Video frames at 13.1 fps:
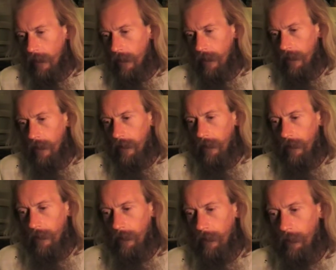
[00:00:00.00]

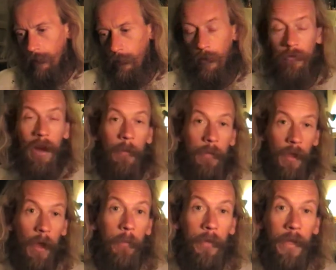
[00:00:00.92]
we wrap
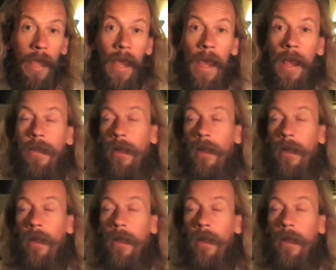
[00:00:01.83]
that up again,